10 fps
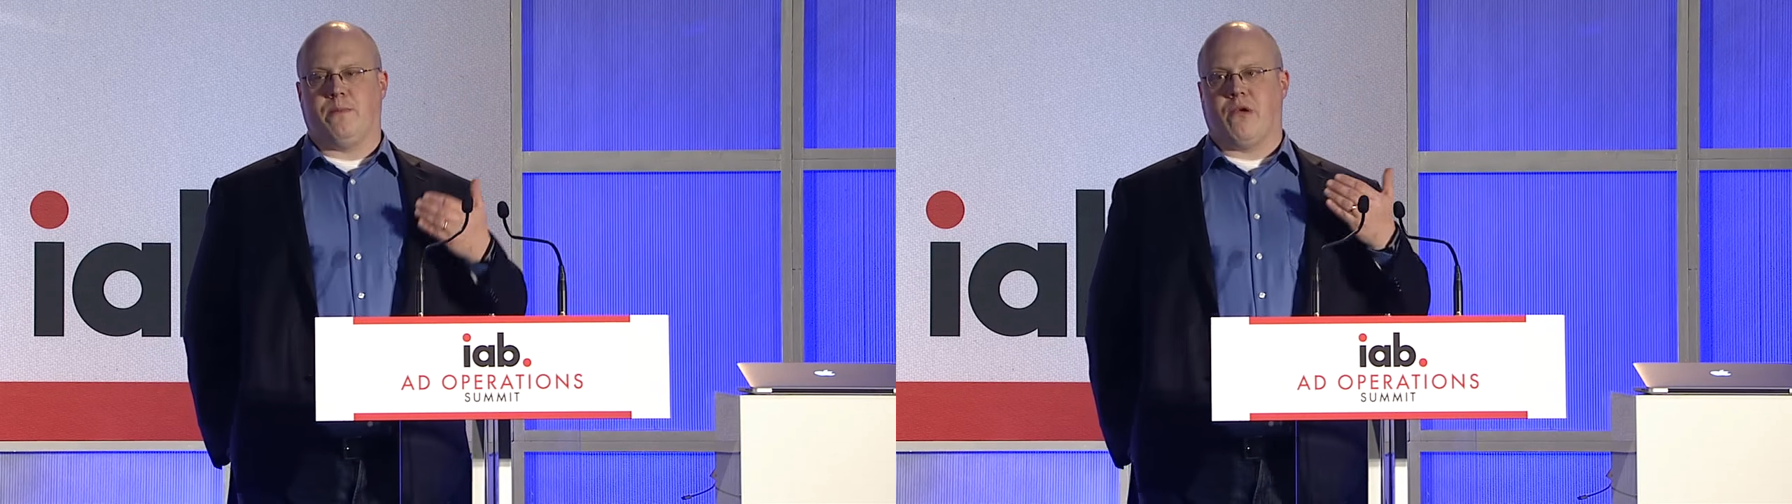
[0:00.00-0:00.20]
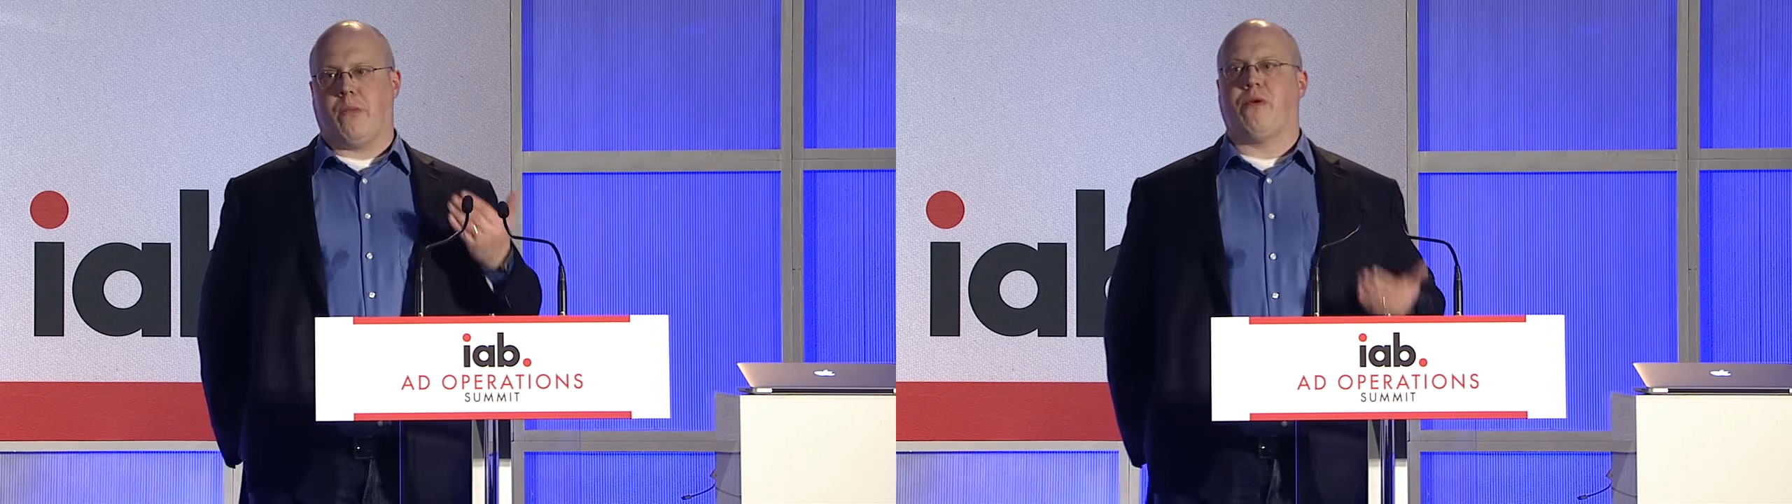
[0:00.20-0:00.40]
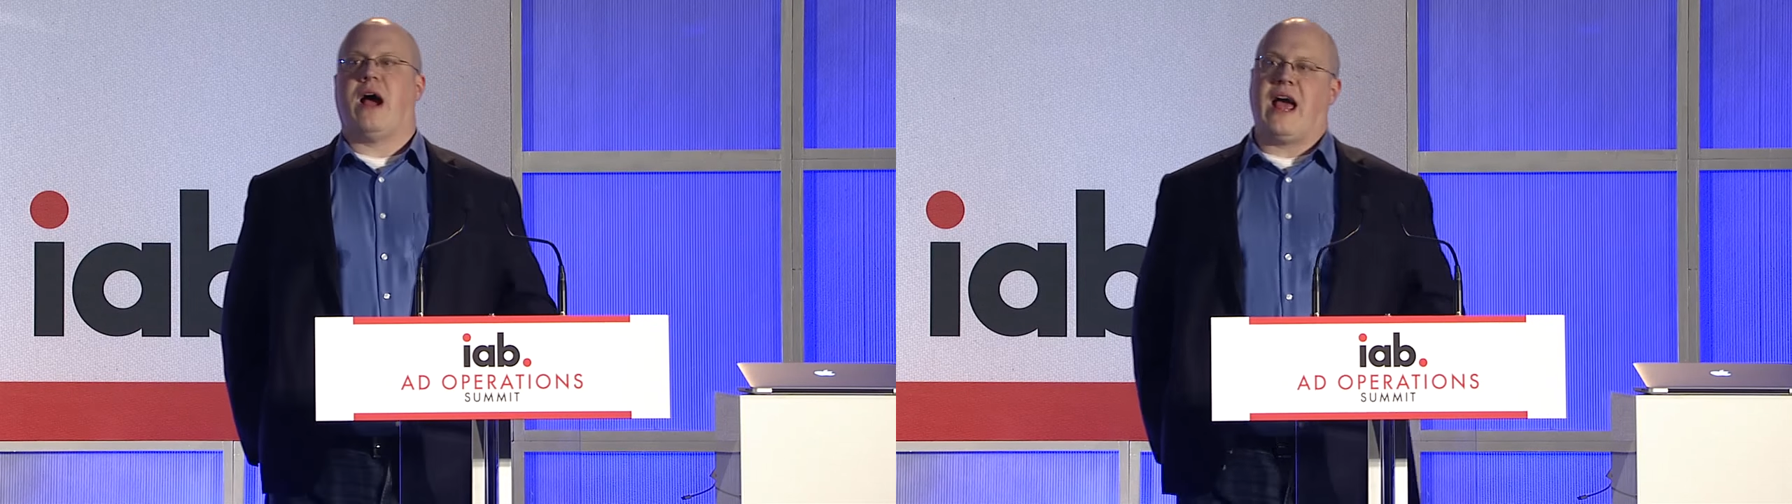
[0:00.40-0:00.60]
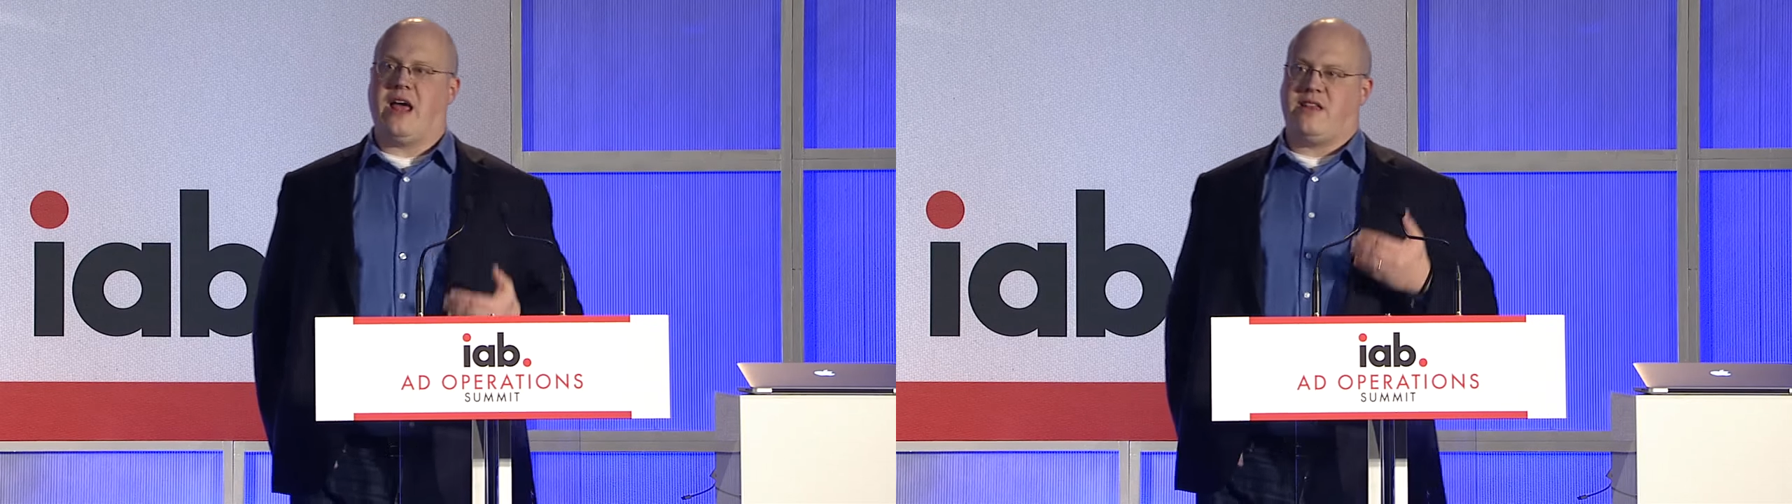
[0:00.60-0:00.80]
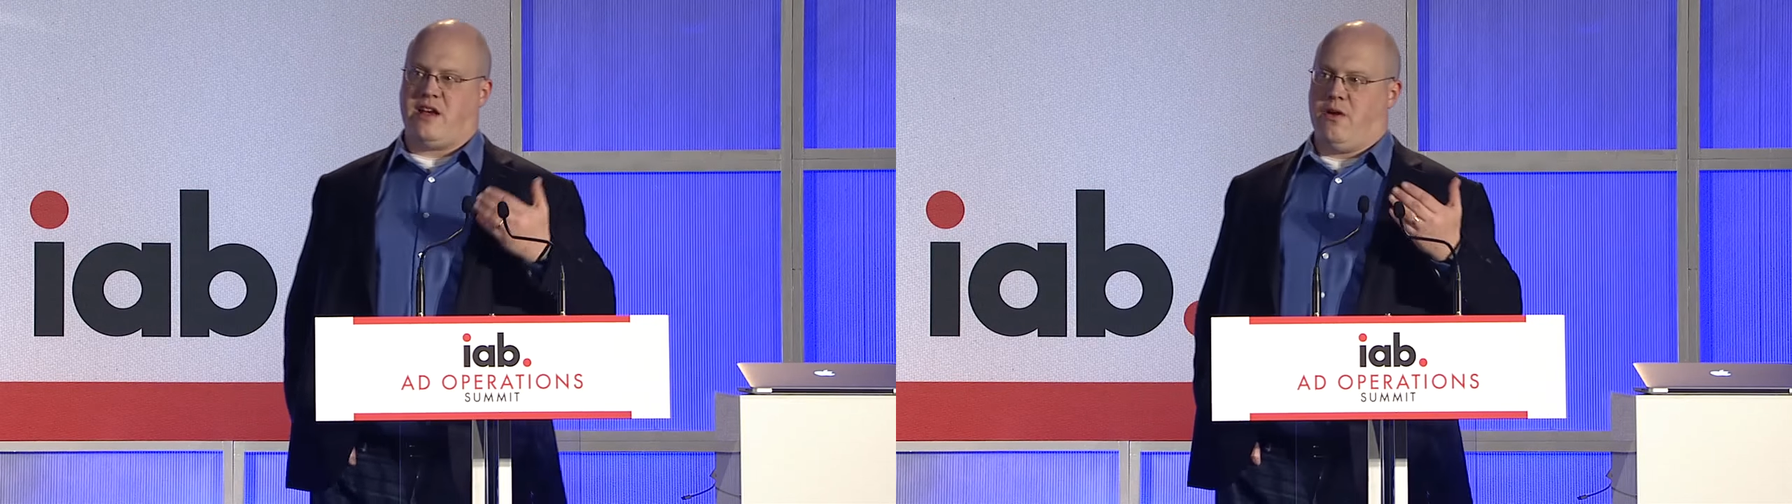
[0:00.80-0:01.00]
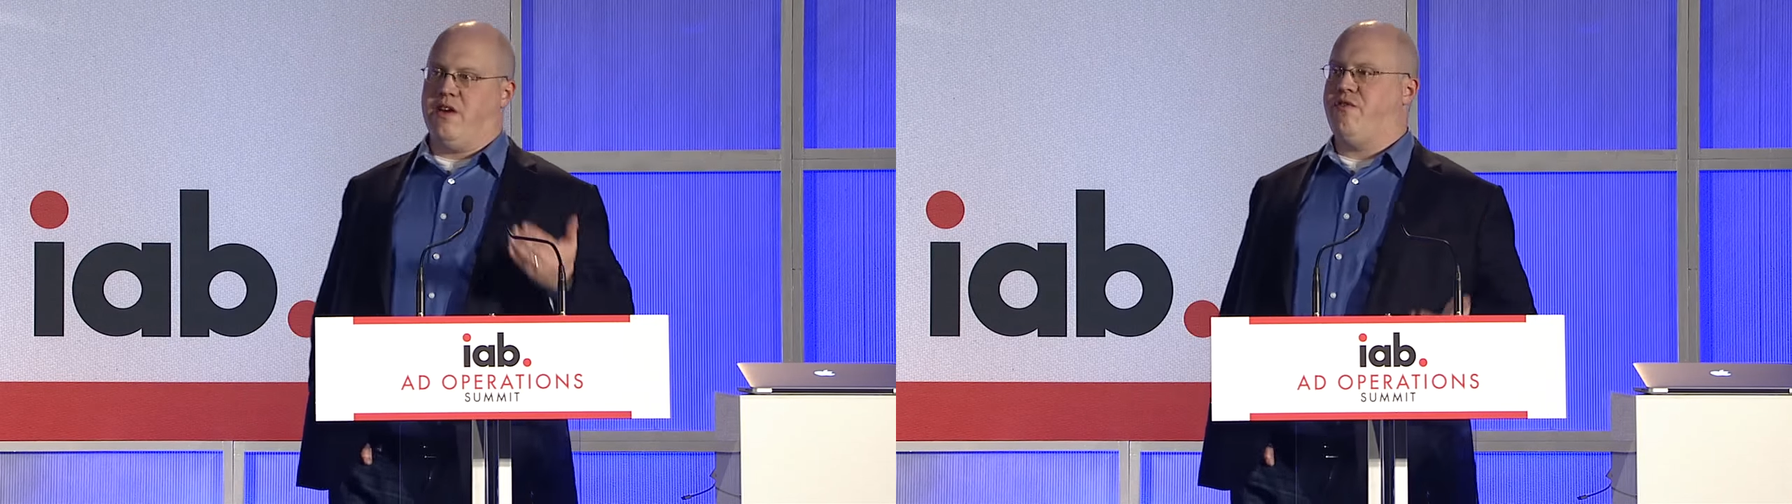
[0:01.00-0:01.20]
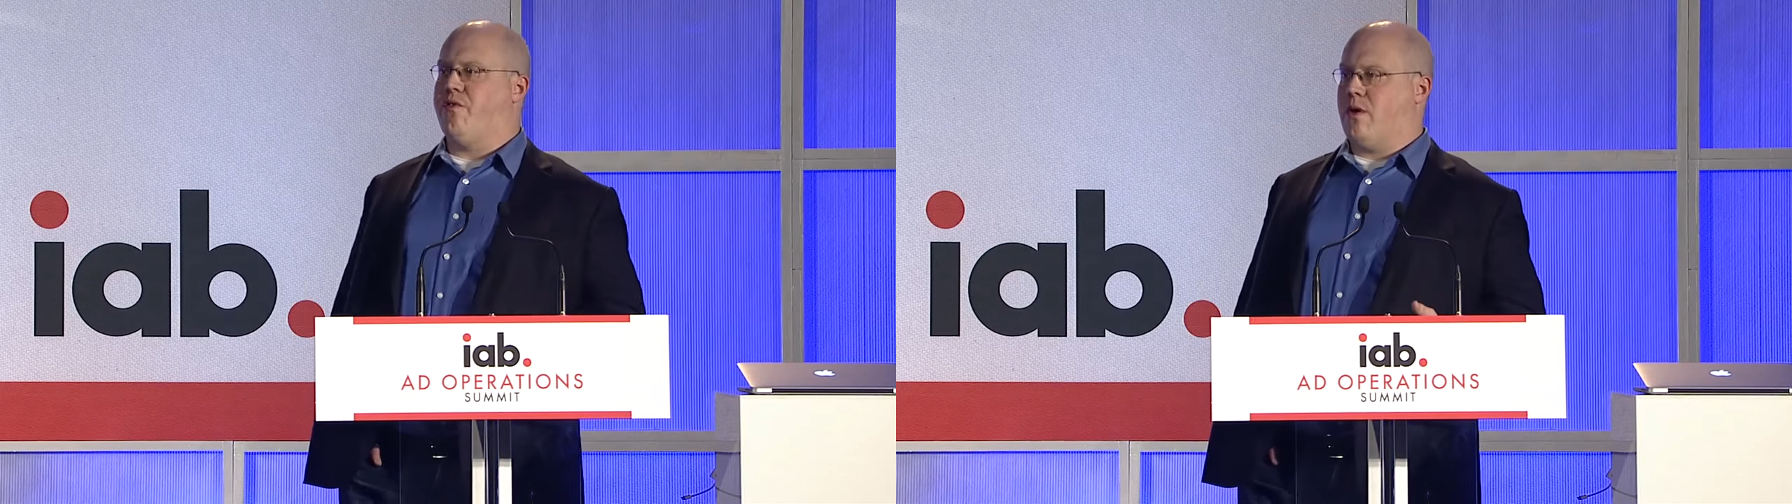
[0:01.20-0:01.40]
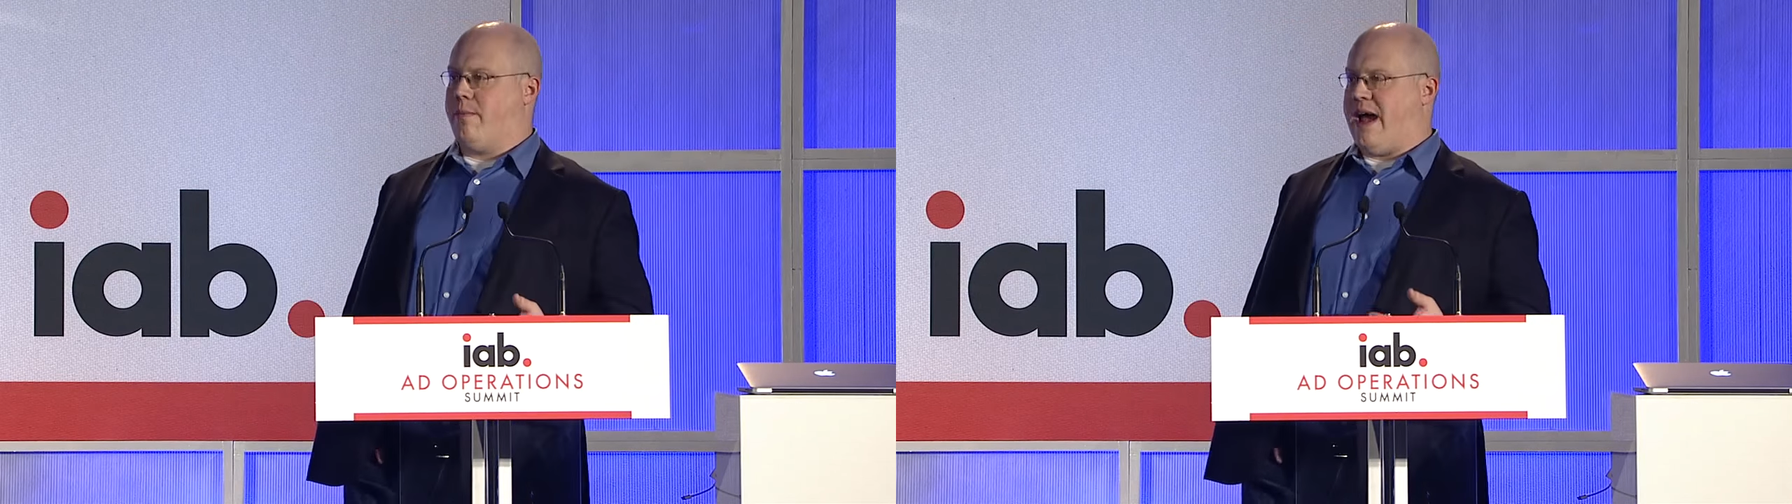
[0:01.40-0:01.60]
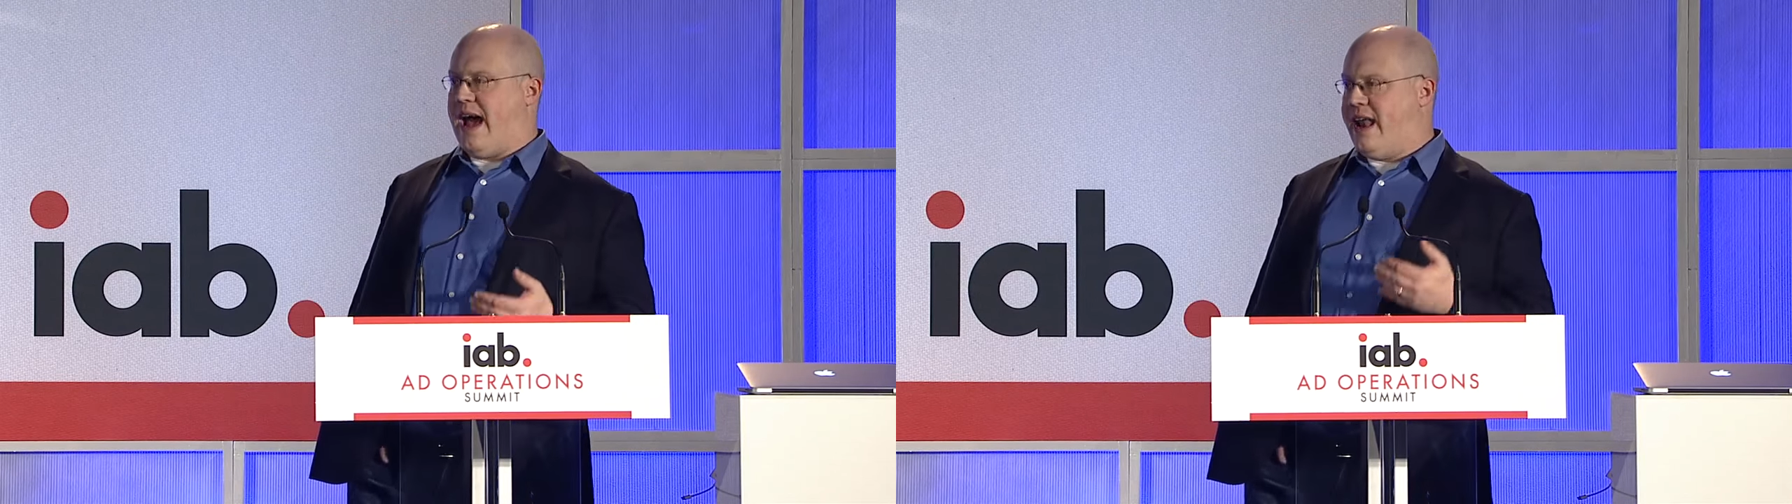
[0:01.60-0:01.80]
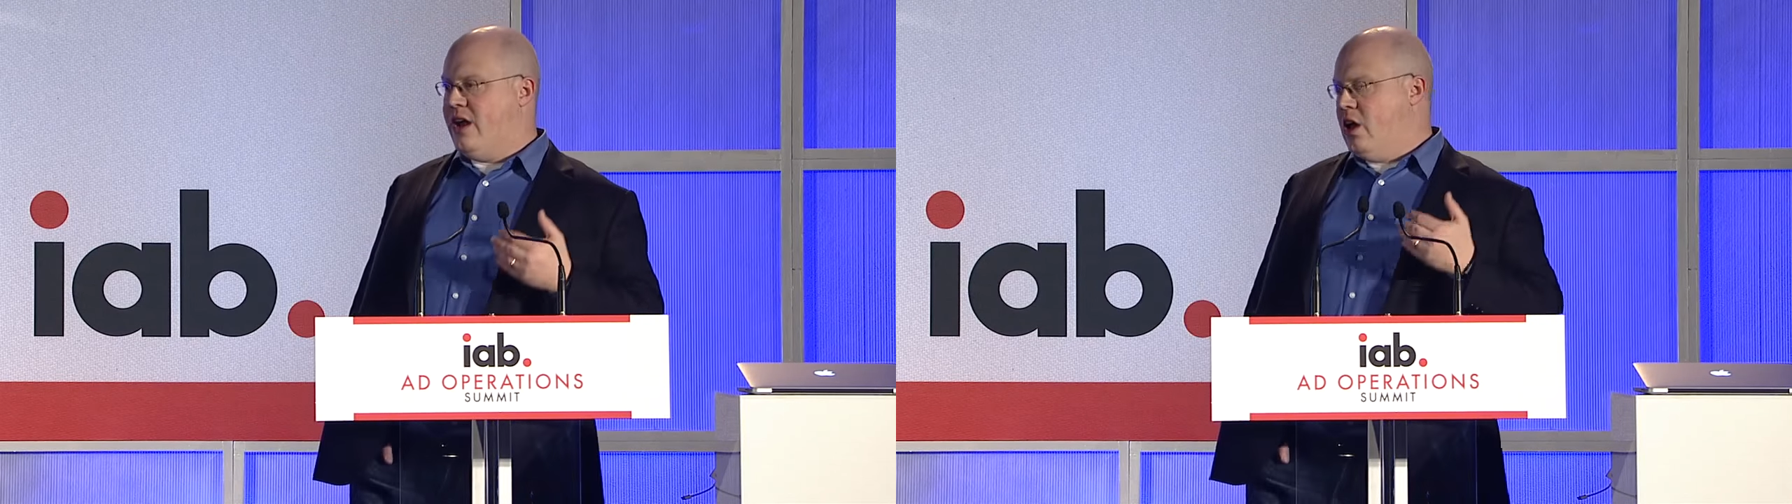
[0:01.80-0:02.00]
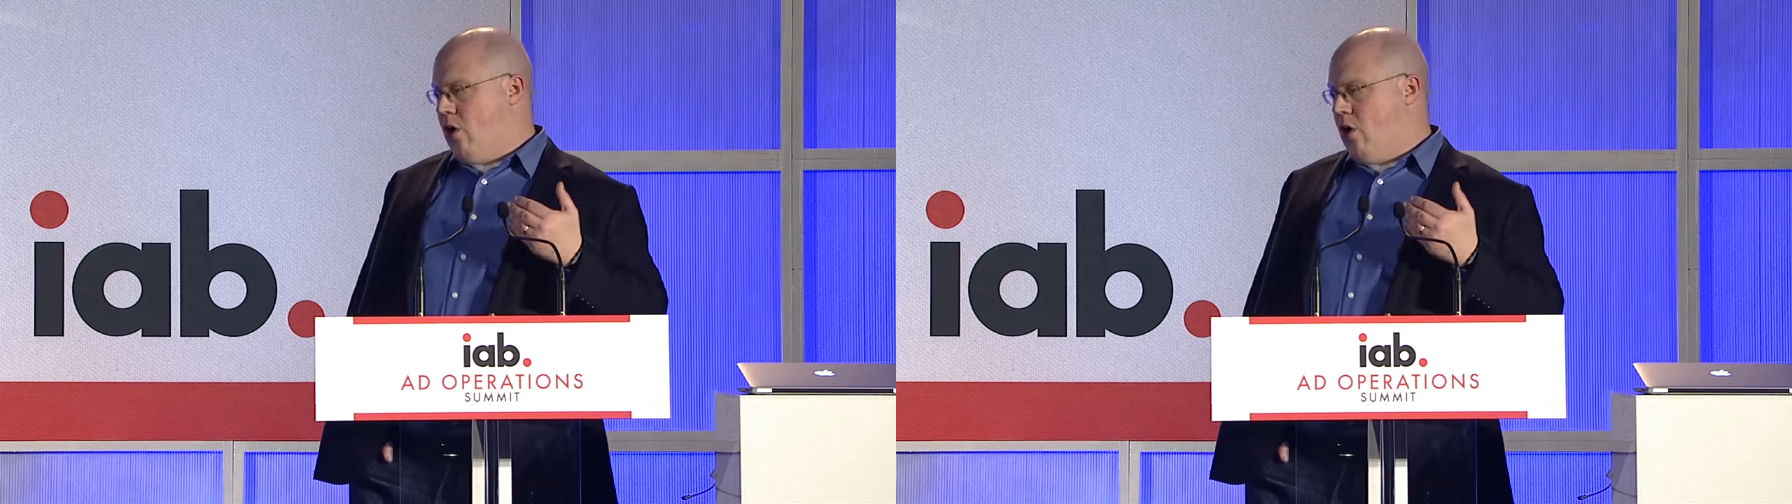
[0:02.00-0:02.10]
proprietary format